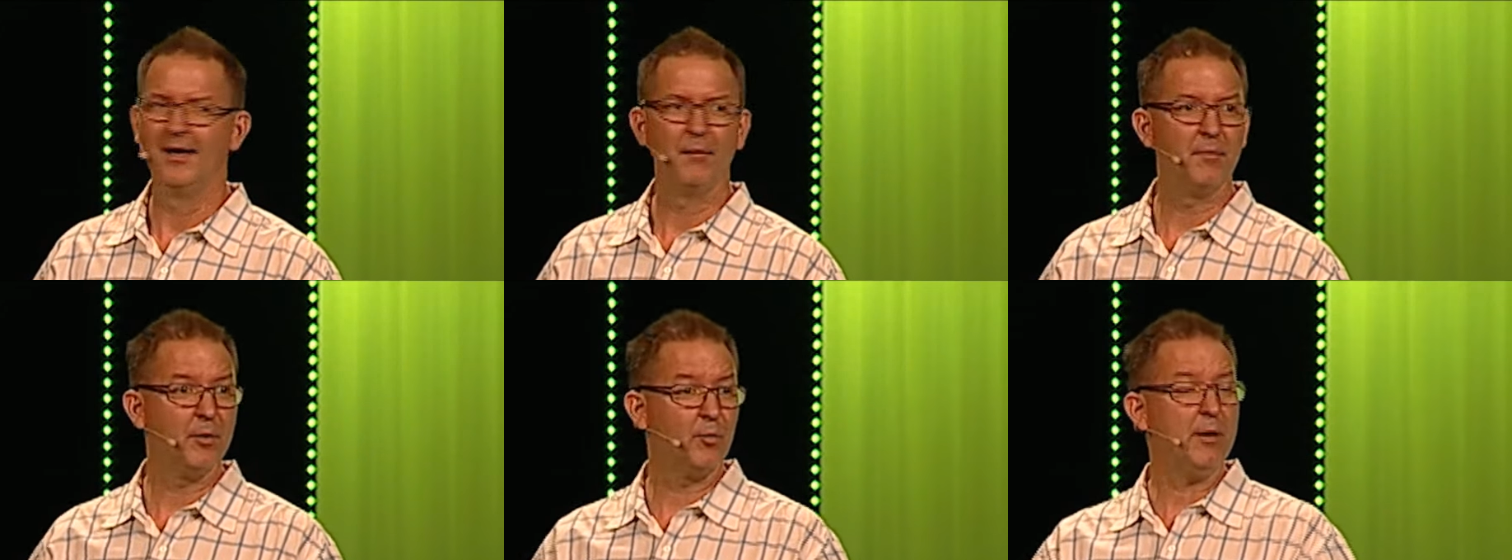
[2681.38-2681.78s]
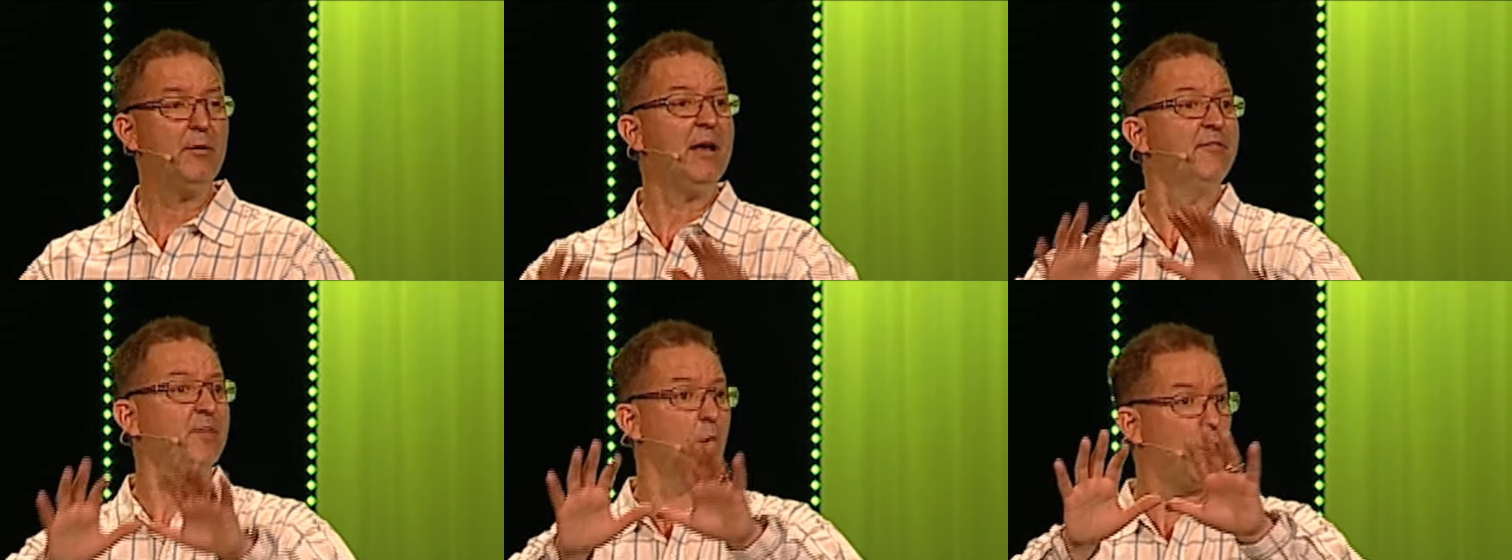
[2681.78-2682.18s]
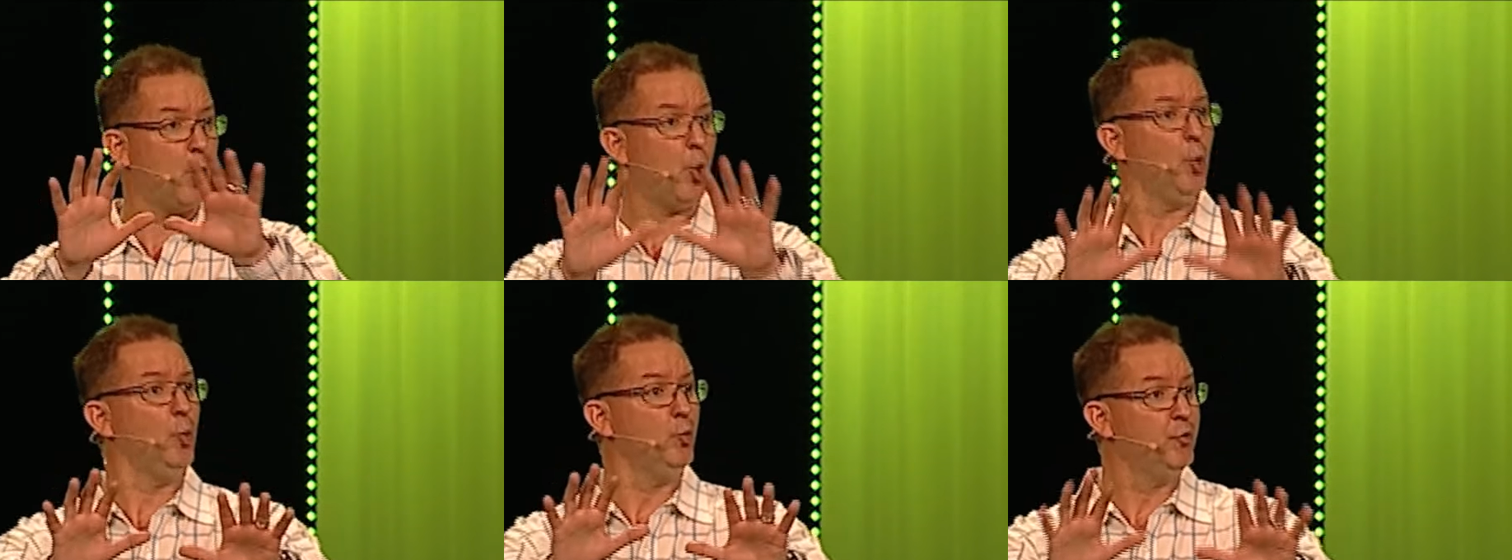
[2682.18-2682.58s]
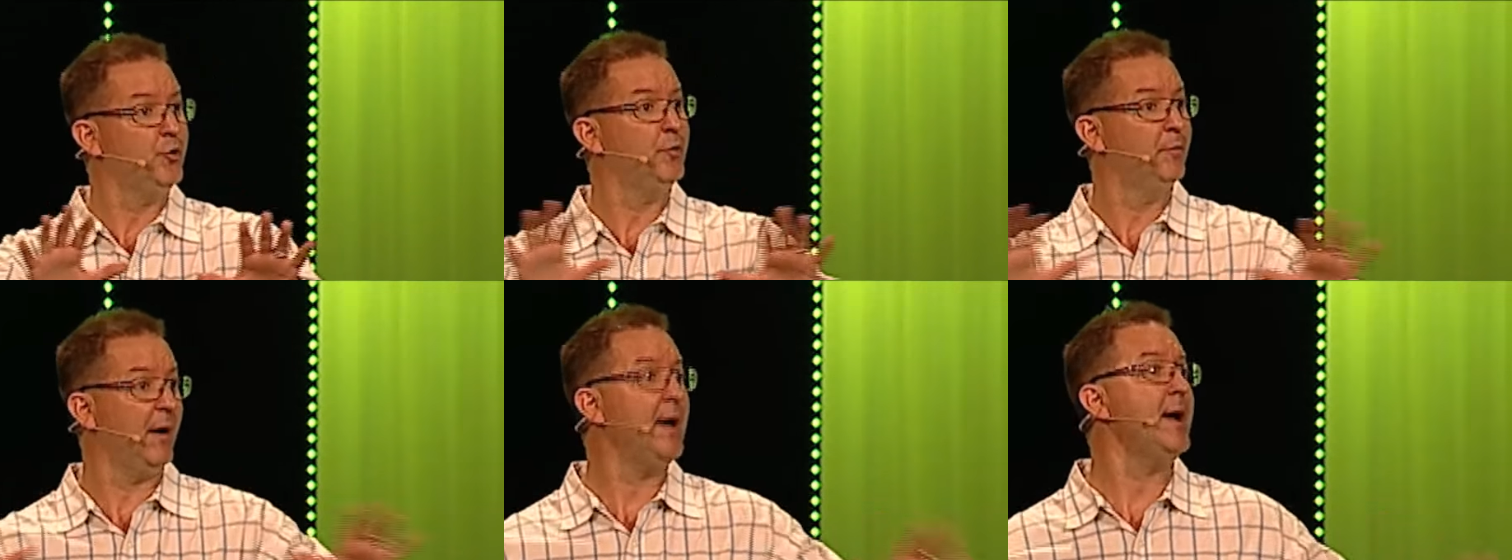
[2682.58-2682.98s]
mean, we would have to hold
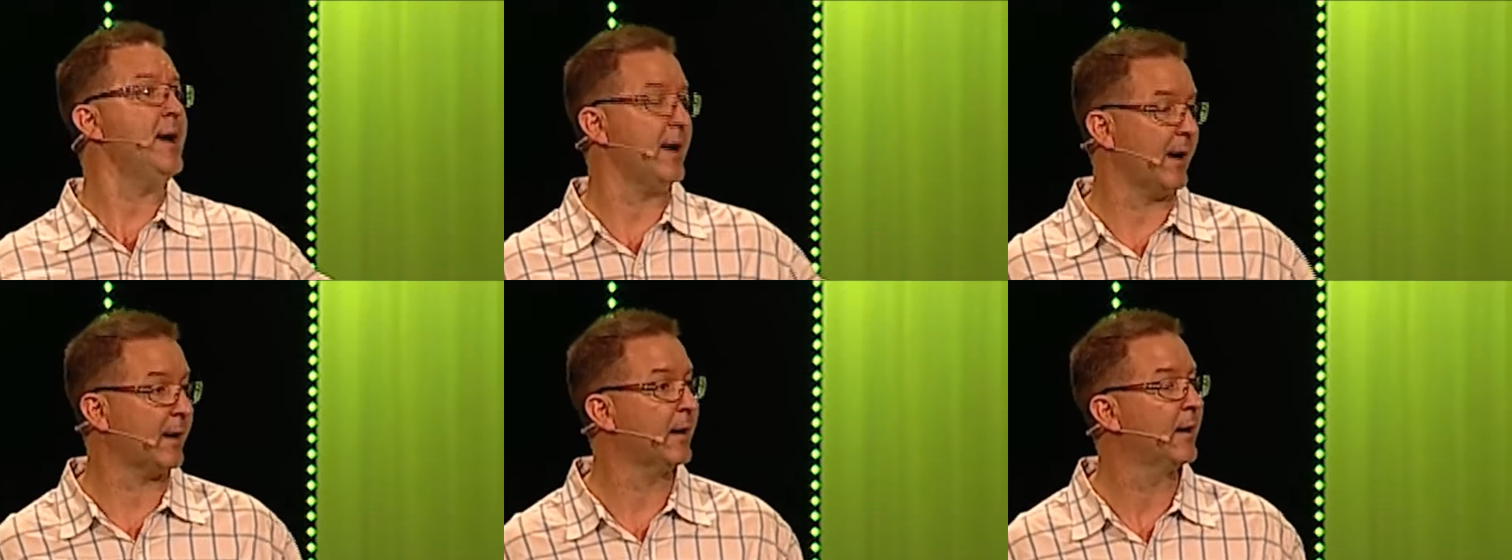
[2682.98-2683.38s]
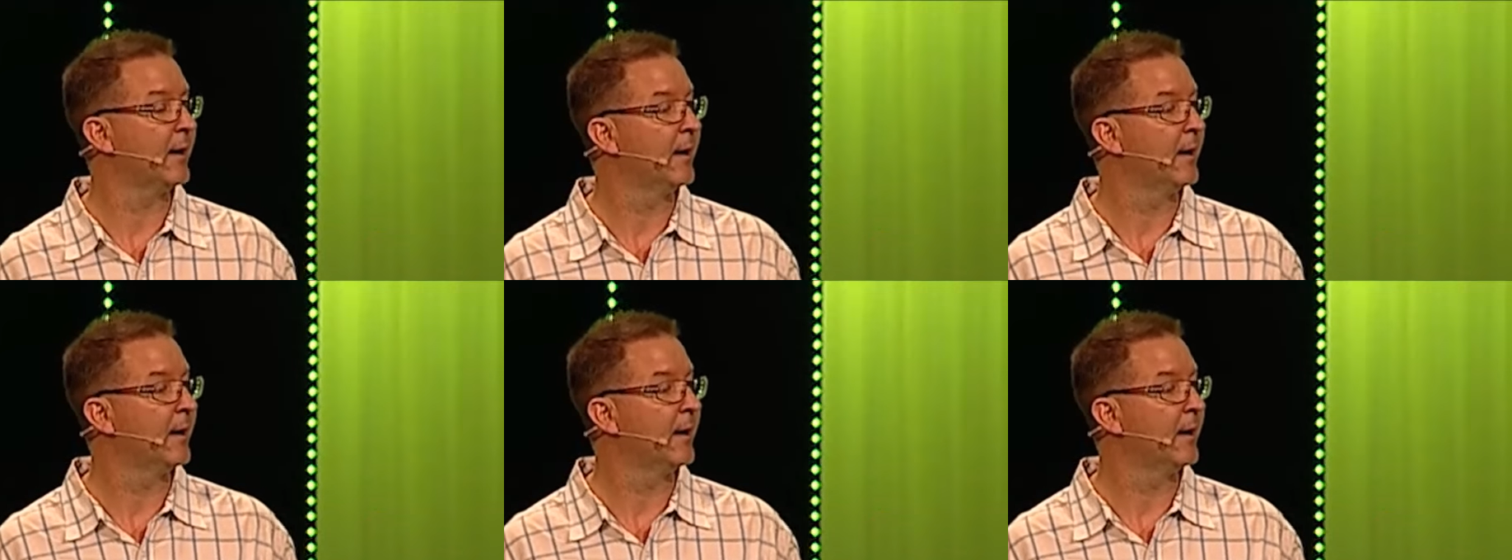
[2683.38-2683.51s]
you back.